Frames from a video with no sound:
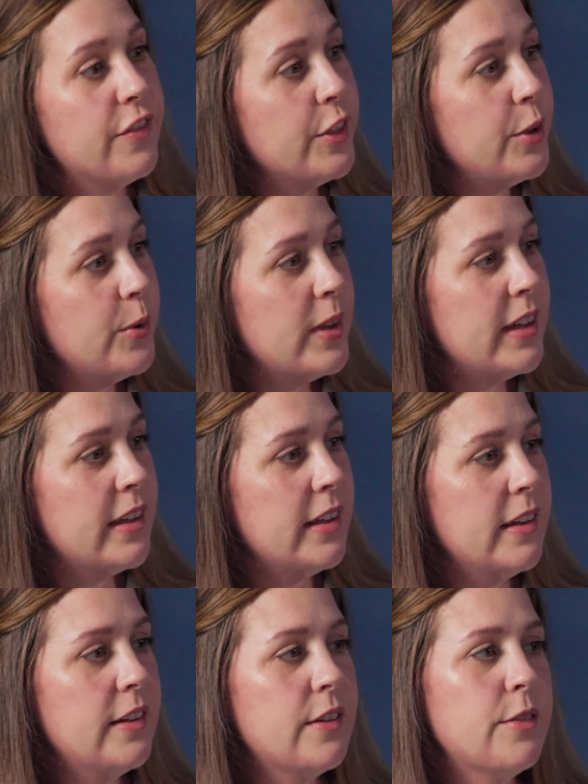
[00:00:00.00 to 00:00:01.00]

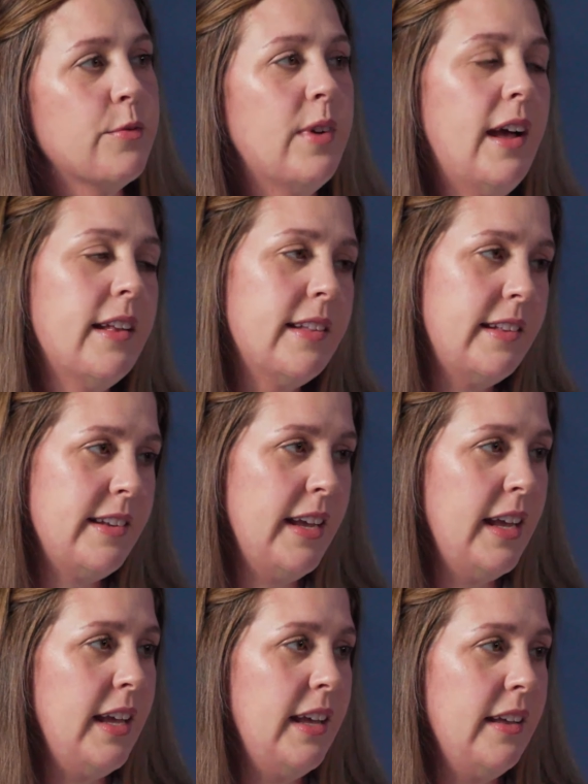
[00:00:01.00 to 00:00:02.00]
fluids,
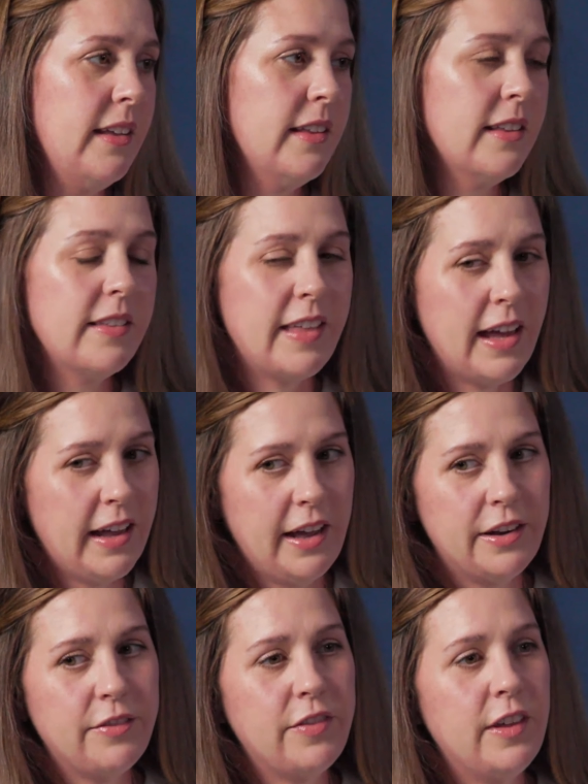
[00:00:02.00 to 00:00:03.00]
resting, that
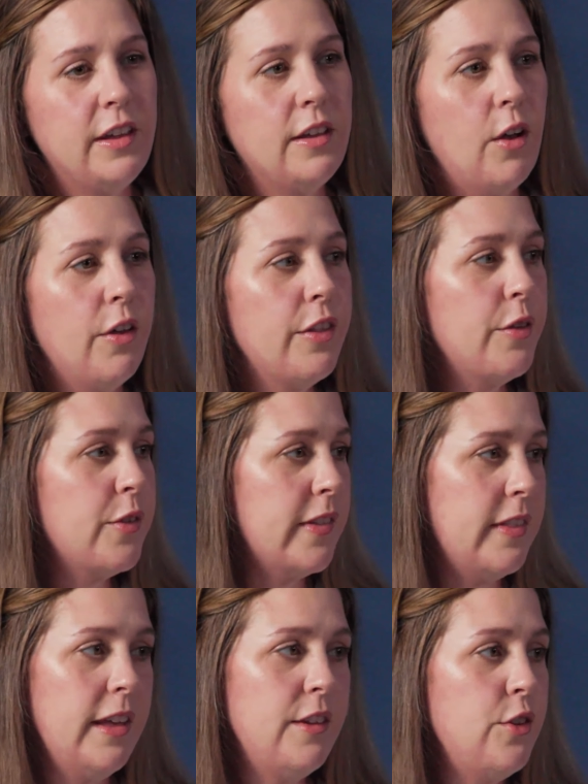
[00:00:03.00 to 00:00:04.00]
kind of thing. All those
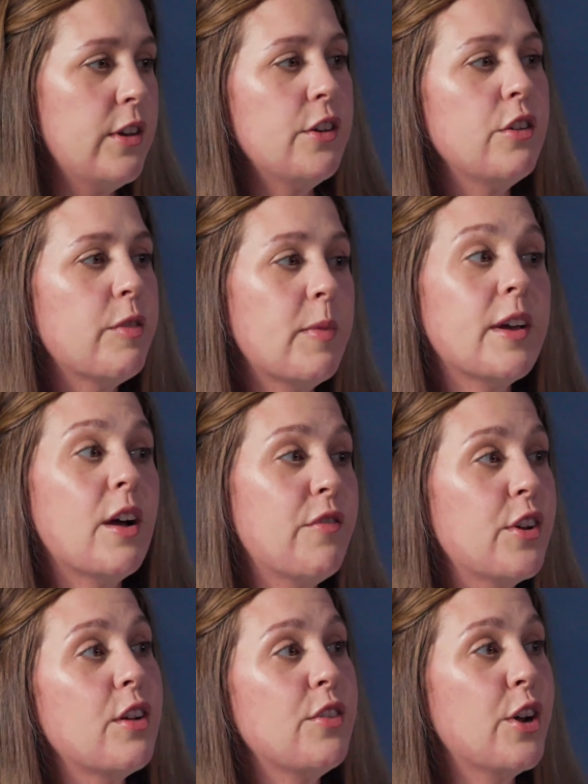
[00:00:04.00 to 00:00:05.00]
things you can do from the
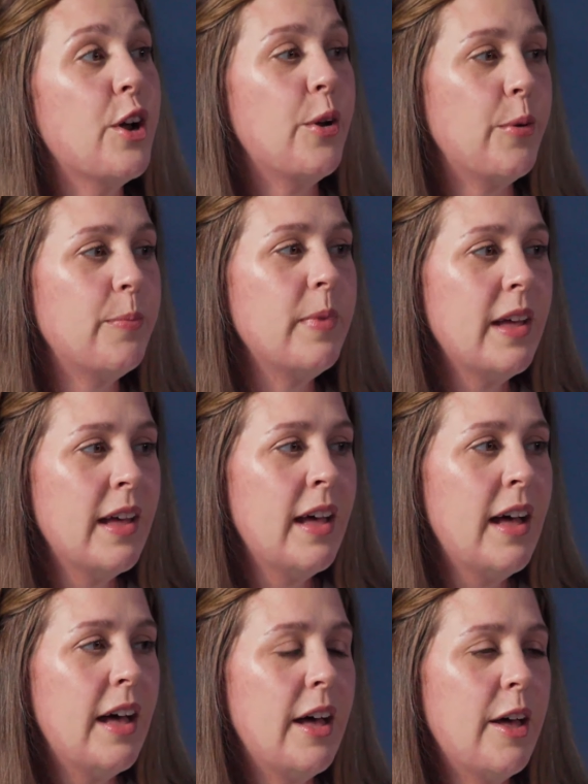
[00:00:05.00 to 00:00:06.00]
comfort of your home.
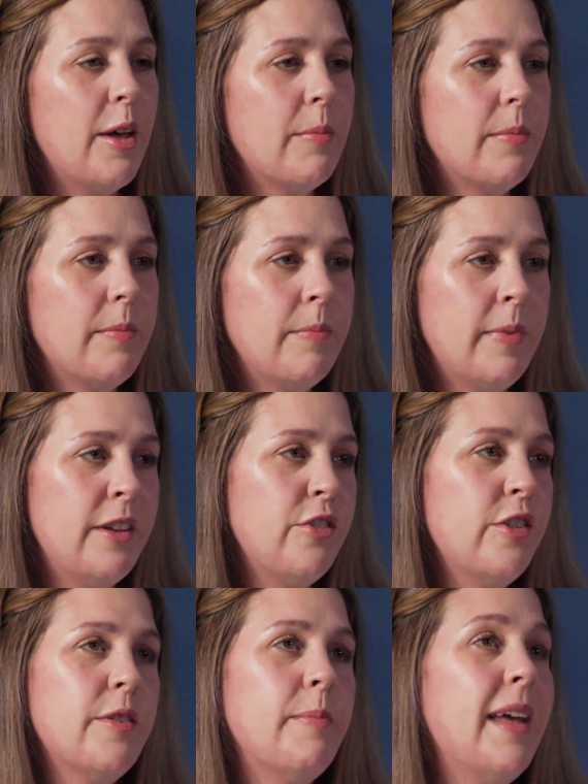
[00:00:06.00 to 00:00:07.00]
But
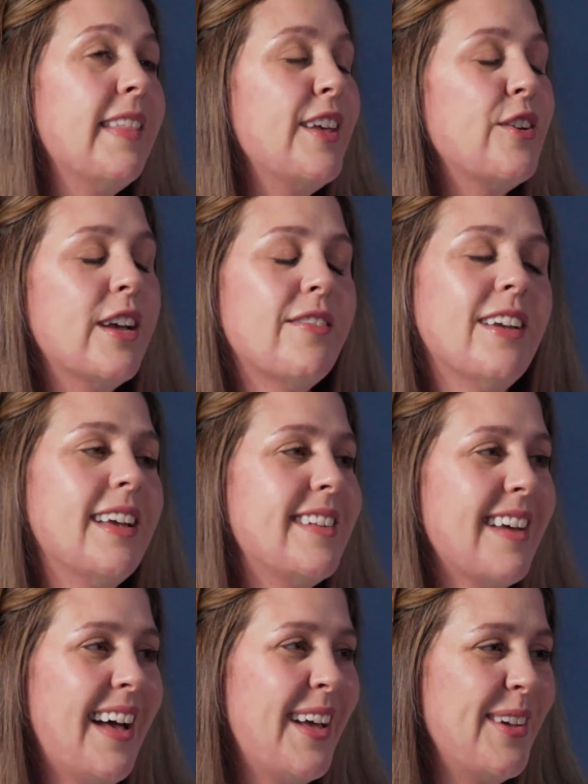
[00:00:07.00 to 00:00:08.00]
just mainly you're giving it
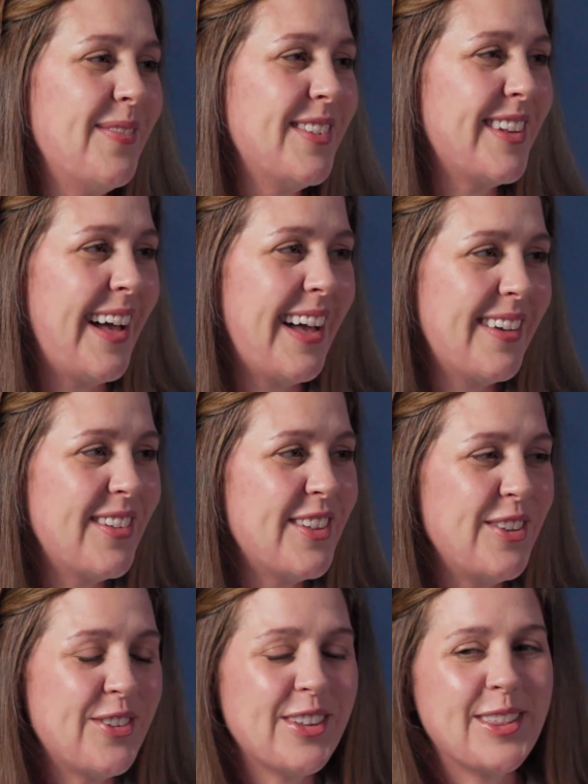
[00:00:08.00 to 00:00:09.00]
time. Time
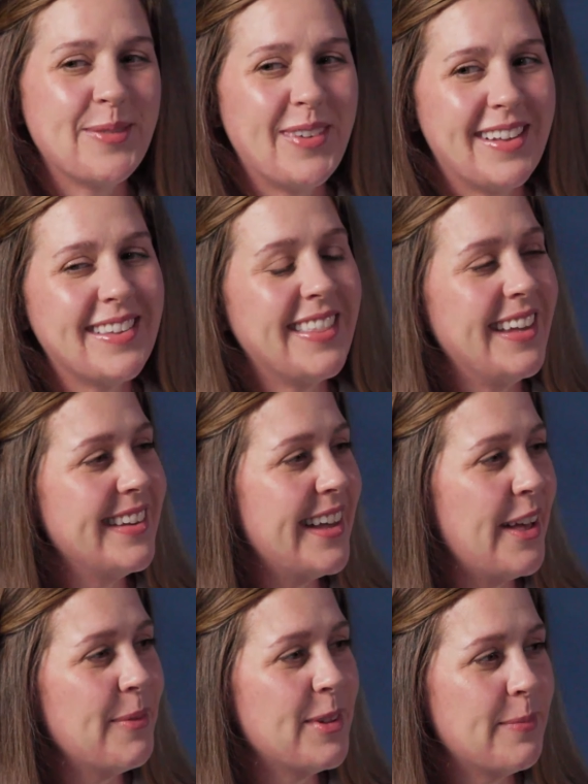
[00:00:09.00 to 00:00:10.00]
is usually the best thing to
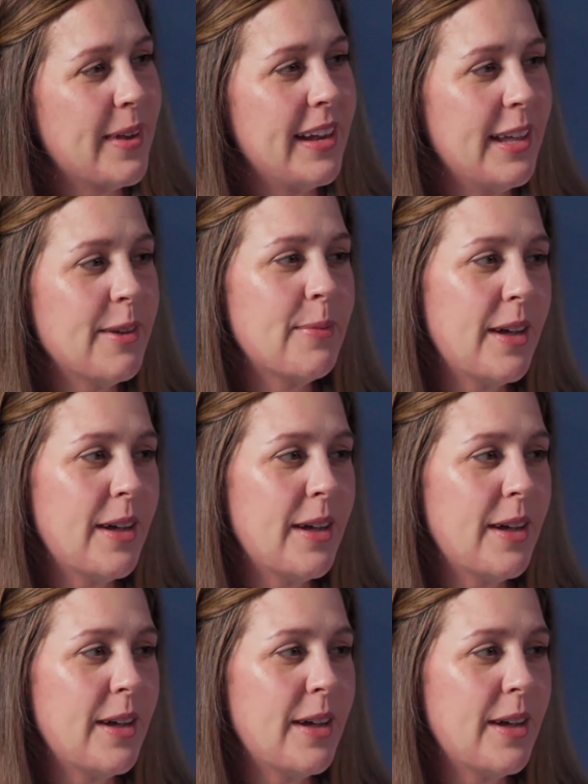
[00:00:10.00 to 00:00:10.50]
help somebody get